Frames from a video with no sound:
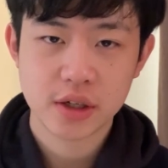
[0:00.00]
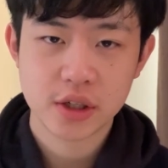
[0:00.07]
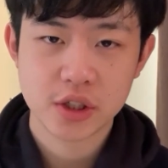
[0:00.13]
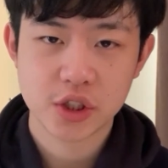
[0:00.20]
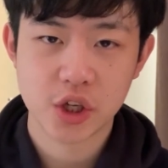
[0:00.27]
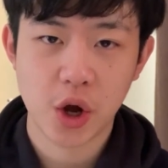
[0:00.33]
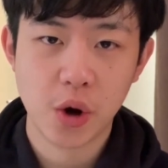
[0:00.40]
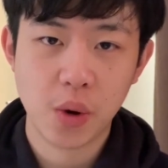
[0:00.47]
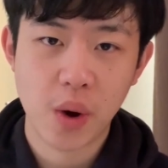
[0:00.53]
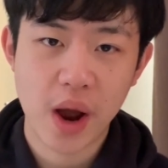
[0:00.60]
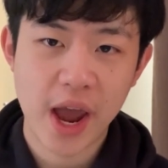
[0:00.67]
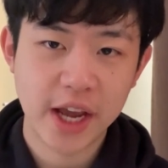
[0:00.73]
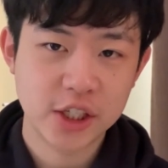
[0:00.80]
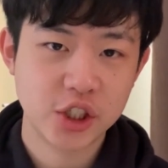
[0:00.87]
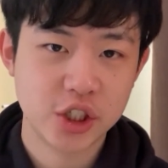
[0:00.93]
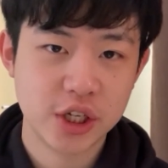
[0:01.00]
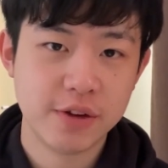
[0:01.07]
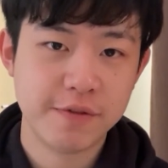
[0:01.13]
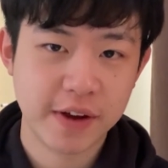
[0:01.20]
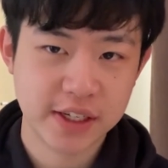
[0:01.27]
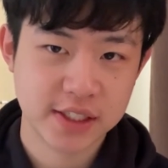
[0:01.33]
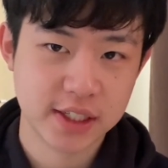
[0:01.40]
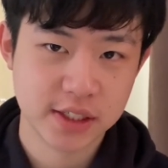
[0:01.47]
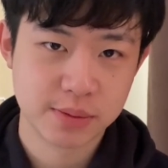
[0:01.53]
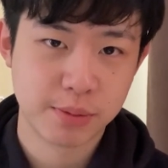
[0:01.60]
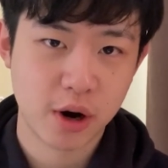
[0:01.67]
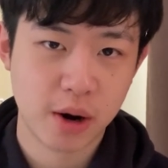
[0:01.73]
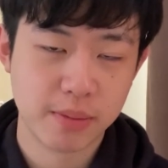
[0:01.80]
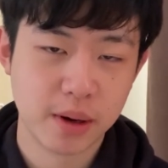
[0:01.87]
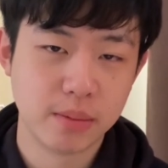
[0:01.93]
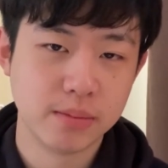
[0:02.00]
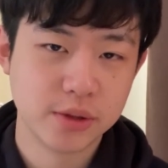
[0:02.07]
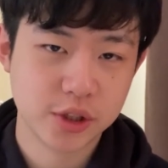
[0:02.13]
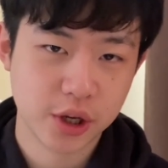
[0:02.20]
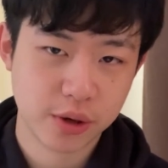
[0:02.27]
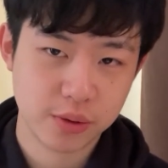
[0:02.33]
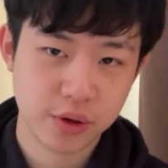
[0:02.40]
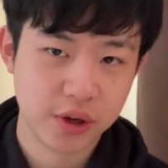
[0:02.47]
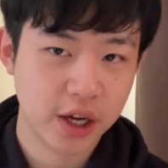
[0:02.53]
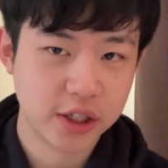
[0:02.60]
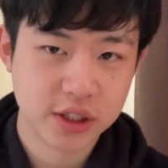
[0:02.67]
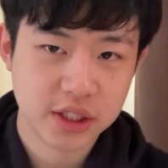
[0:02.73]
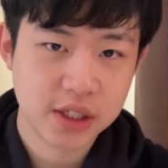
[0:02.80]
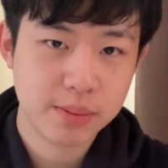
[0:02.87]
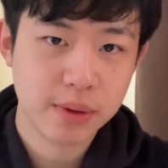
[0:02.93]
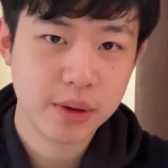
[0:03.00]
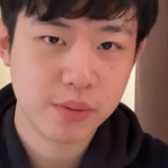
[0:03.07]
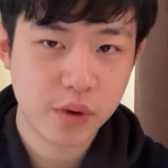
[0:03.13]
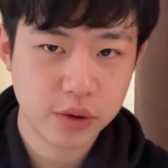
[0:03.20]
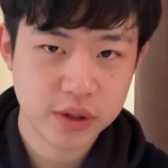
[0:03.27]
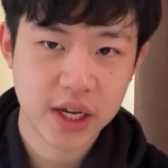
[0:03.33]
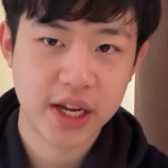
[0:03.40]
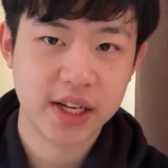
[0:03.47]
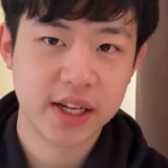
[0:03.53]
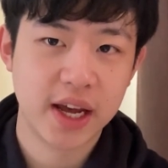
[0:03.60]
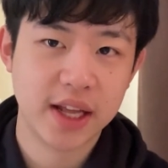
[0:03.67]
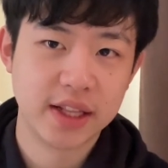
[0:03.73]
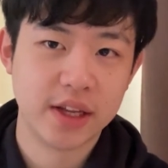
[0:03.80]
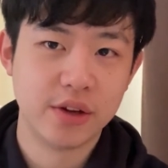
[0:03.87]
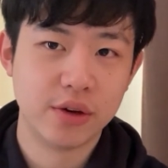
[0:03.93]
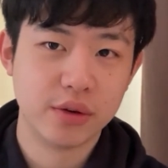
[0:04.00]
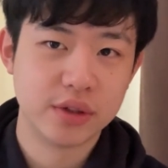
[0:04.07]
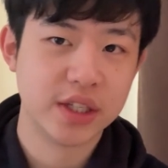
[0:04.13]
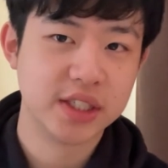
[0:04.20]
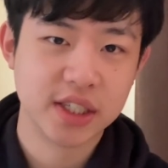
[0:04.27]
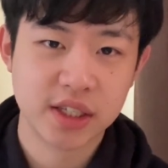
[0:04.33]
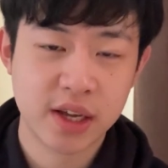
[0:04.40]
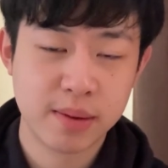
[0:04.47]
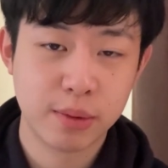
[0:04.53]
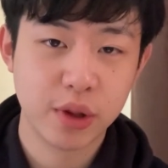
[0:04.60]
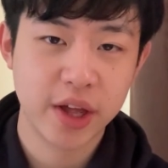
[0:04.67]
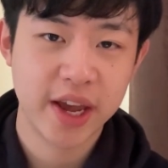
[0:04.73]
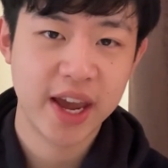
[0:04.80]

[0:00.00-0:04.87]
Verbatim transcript: So HG fixed this problem. So you can just simply rotate it and then, you know, disassemble the